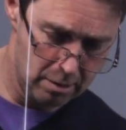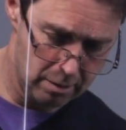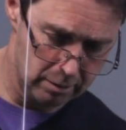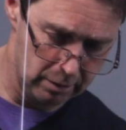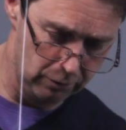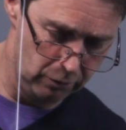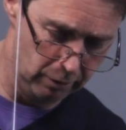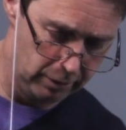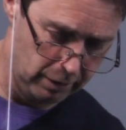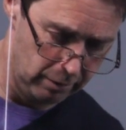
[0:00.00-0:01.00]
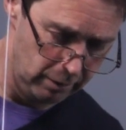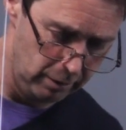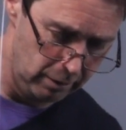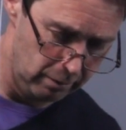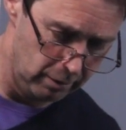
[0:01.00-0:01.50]
So I'll draw it down
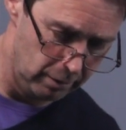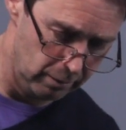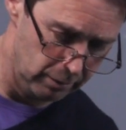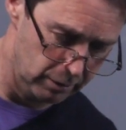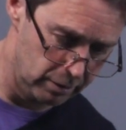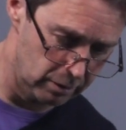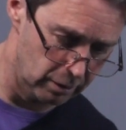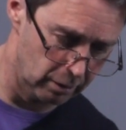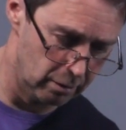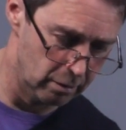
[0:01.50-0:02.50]
here, right? There was this thing.